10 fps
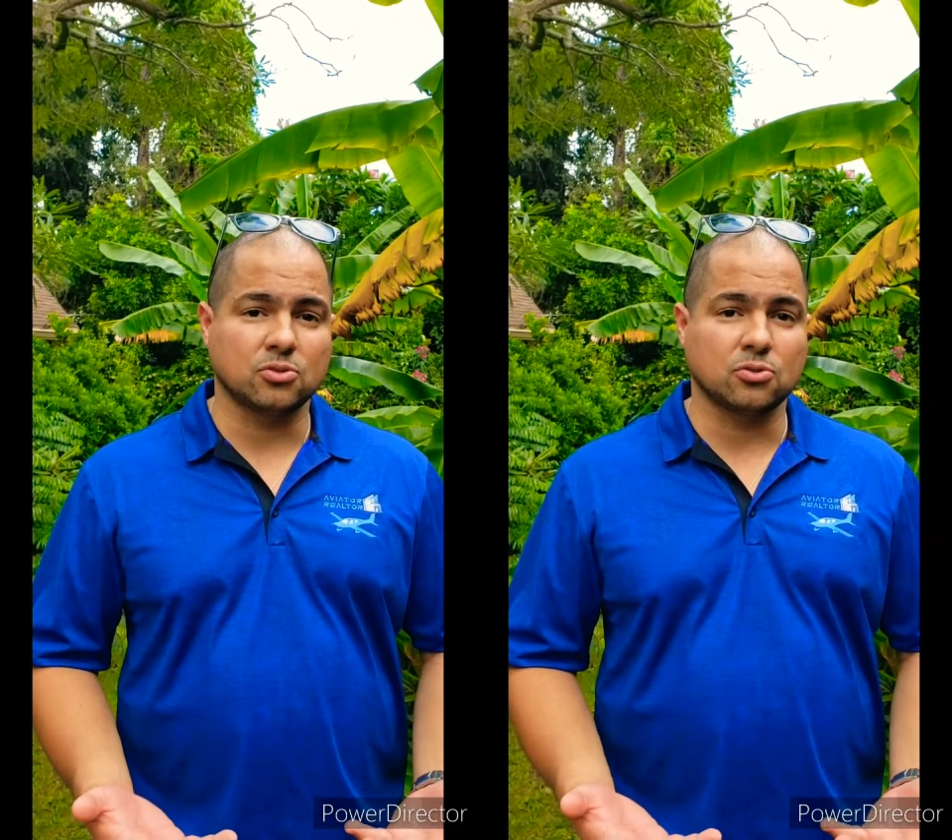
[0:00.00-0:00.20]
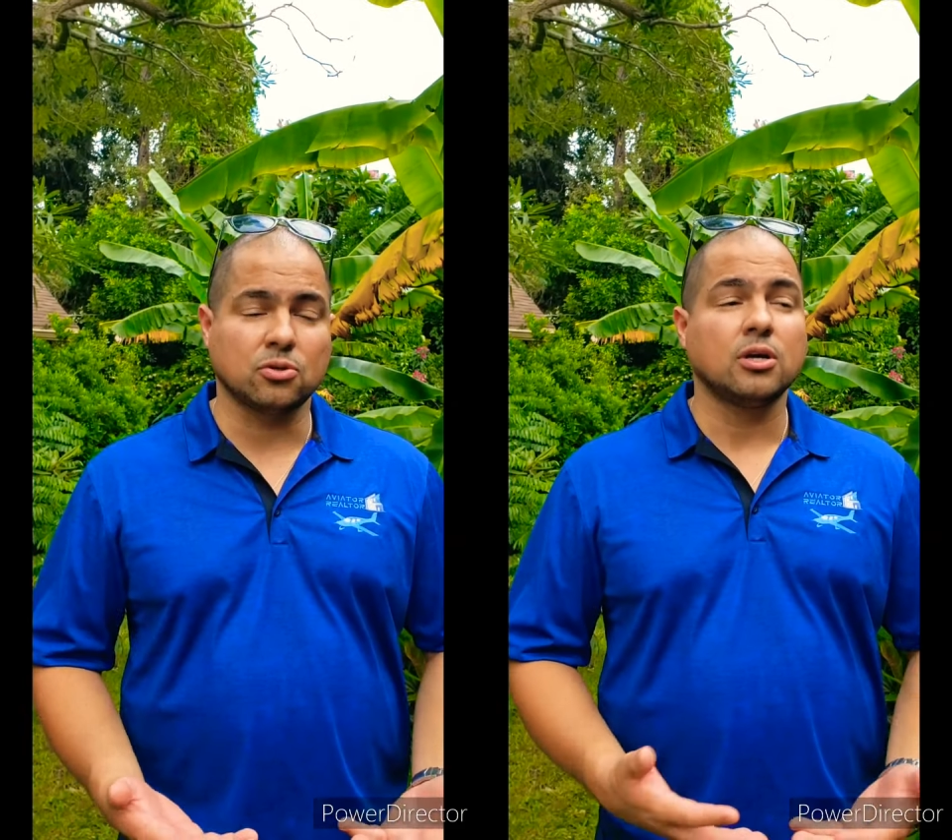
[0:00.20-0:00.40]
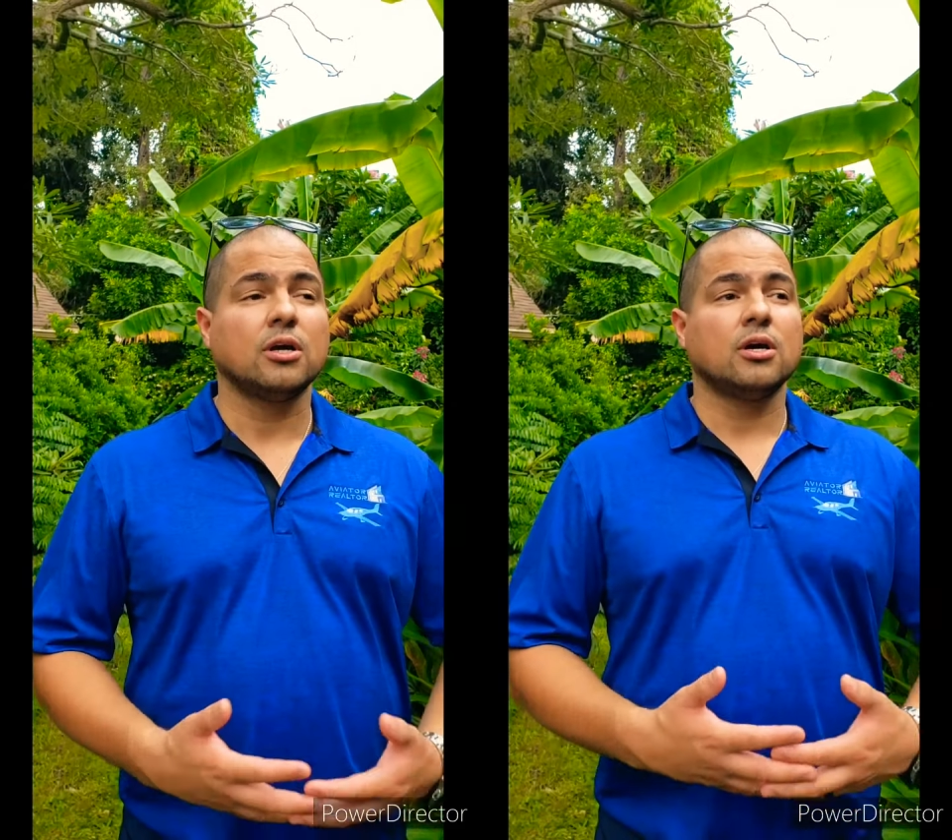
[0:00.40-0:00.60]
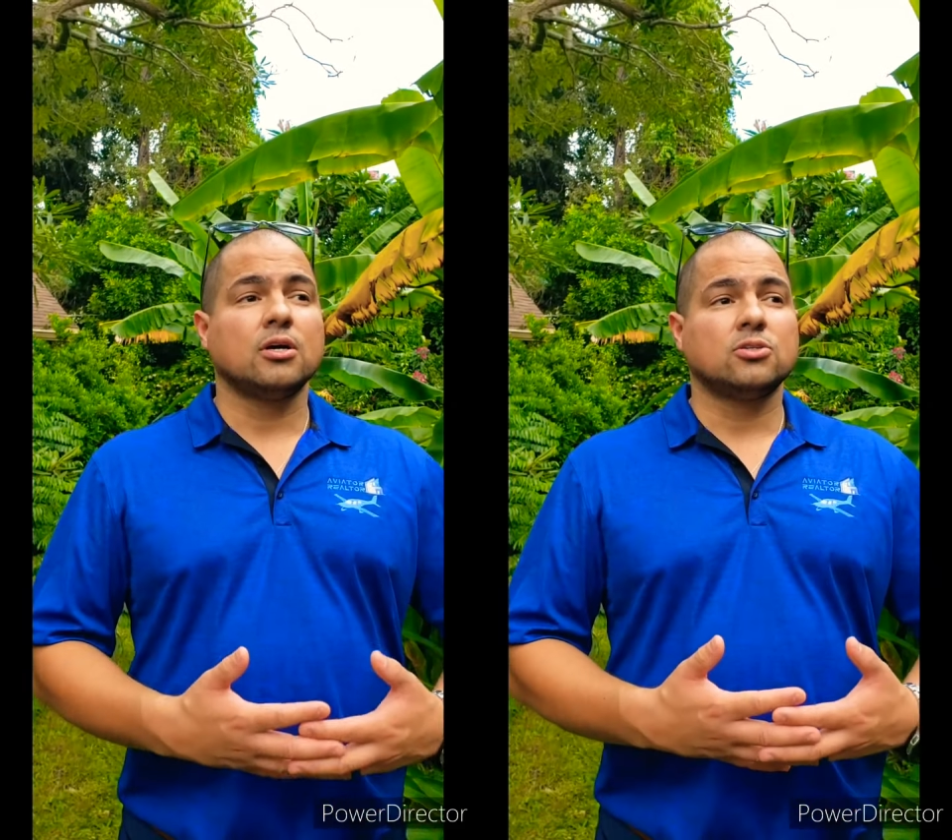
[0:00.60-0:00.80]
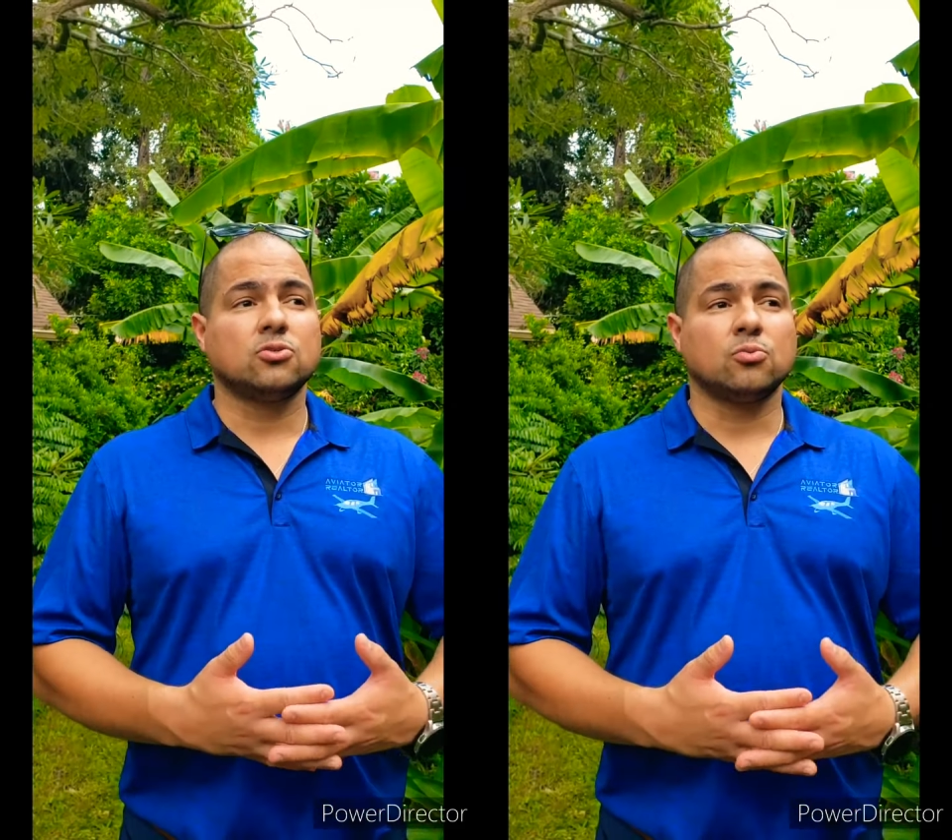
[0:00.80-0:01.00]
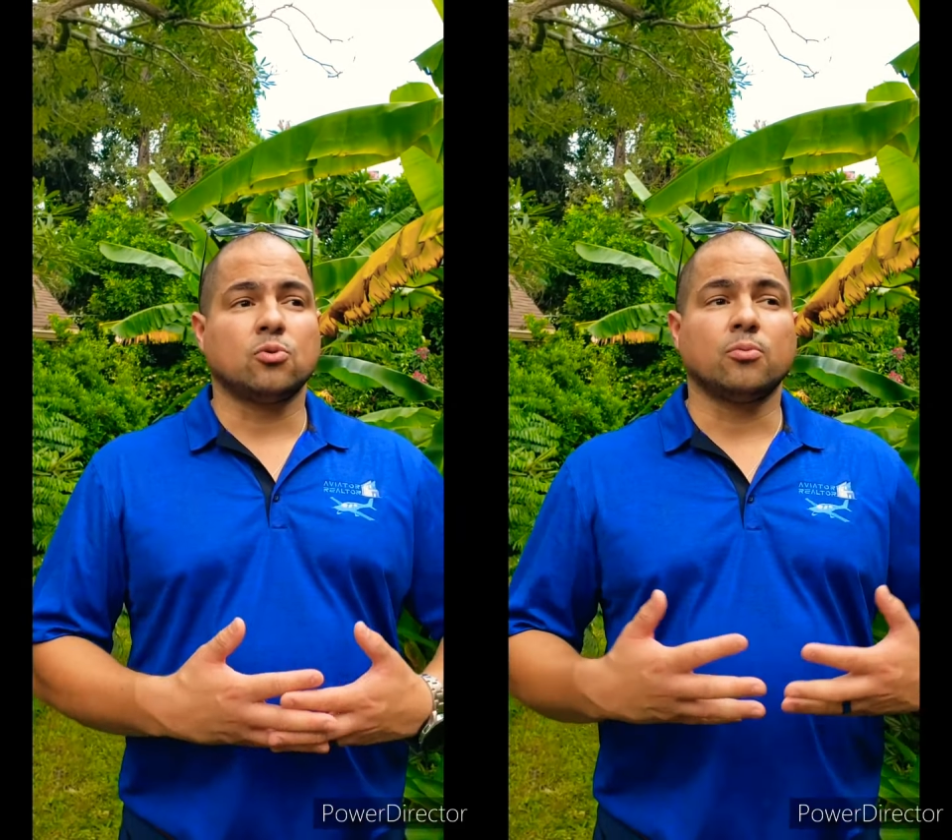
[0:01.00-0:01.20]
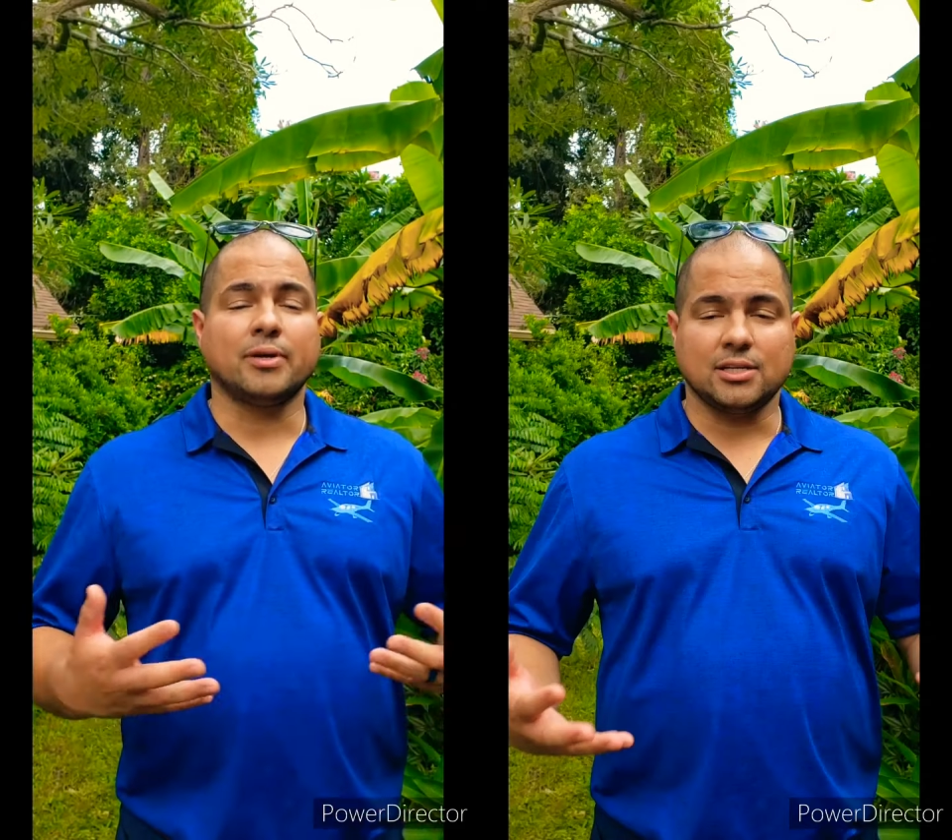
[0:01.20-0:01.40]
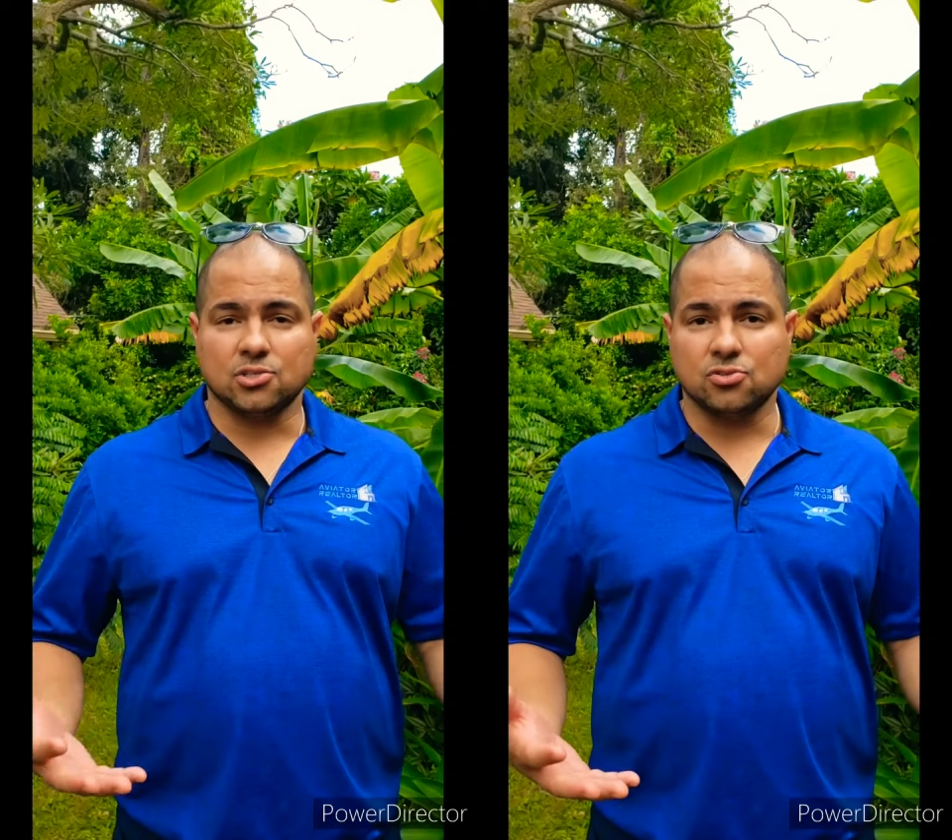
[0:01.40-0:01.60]
to a more
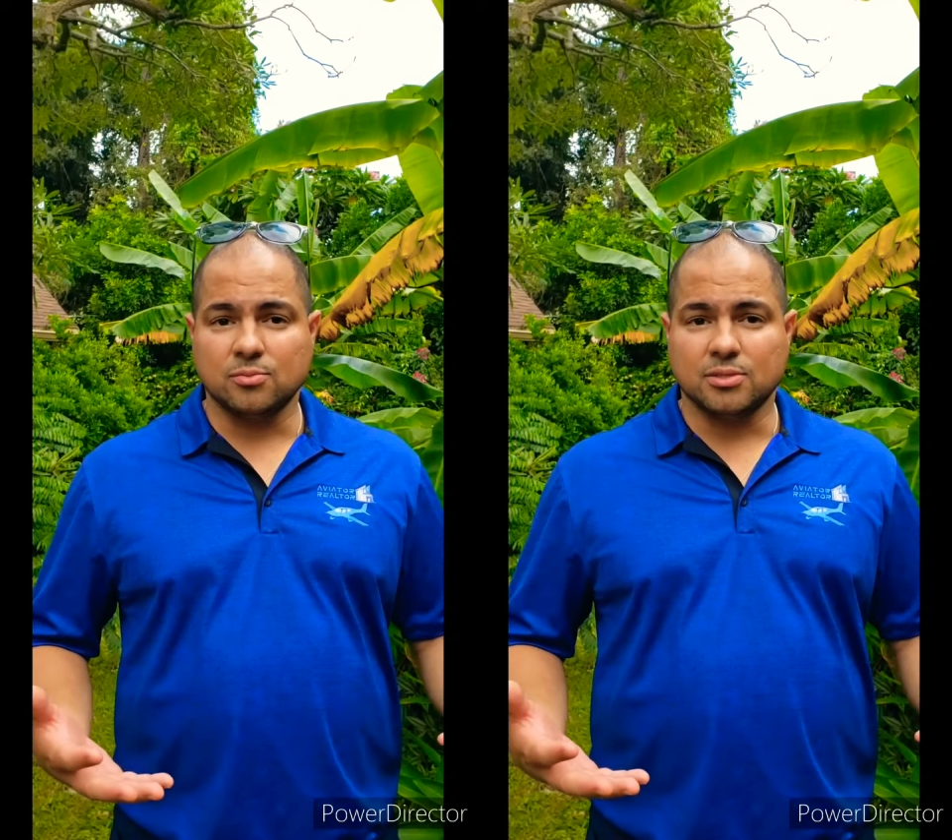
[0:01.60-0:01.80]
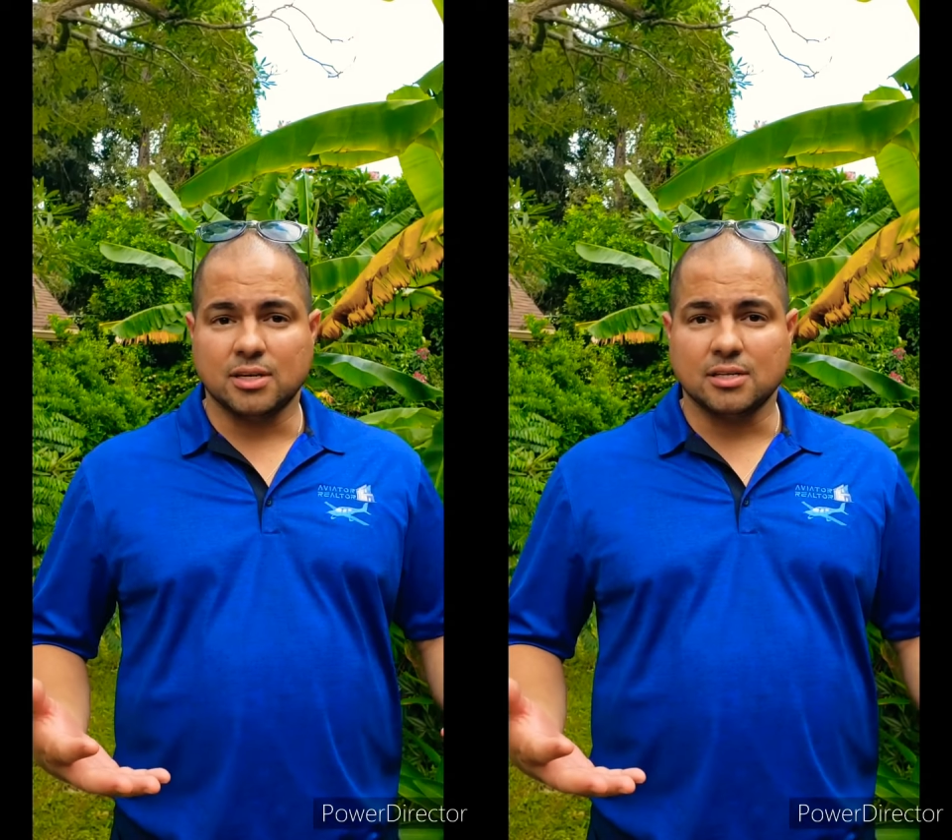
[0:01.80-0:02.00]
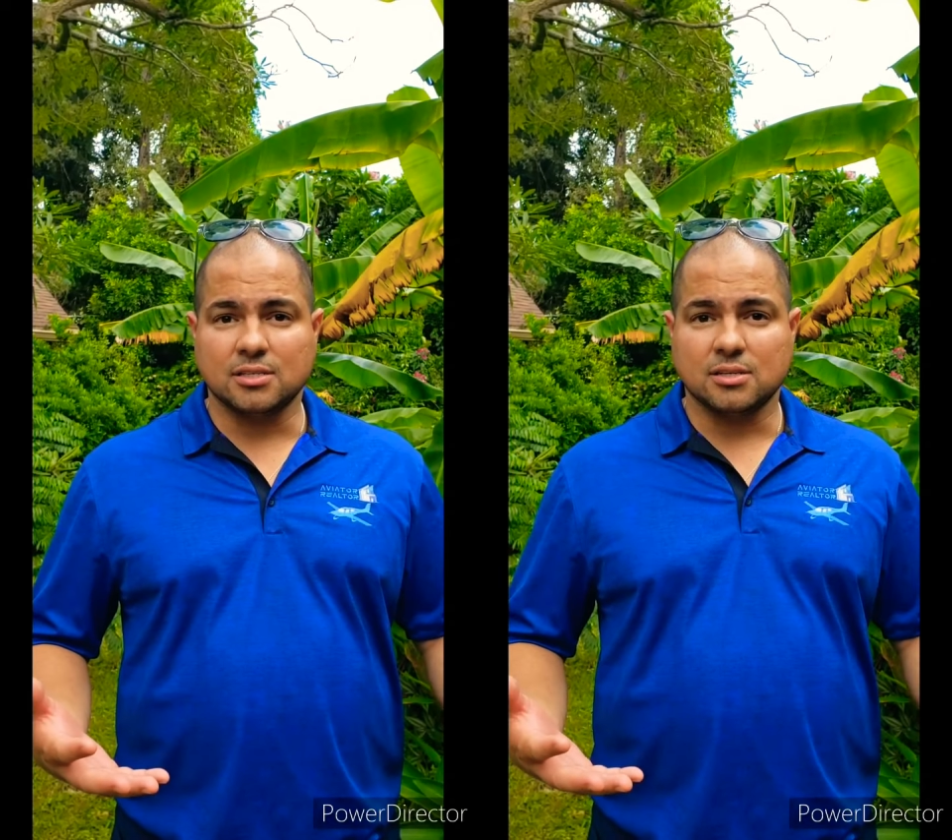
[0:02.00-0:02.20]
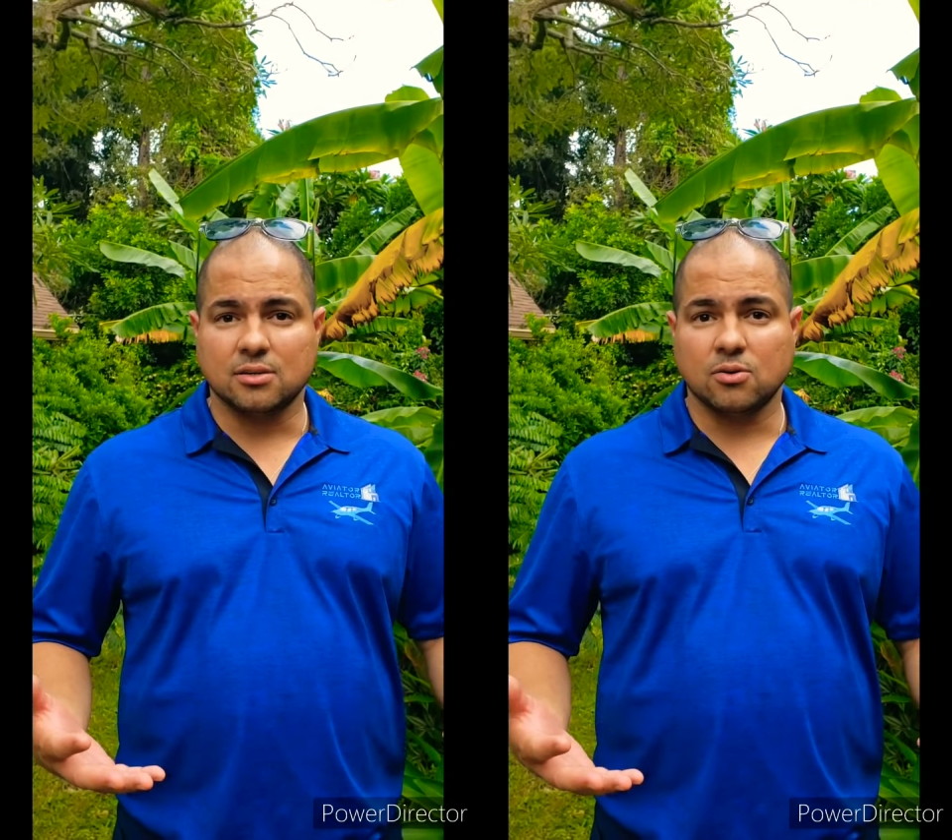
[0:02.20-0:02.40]
mainstream taste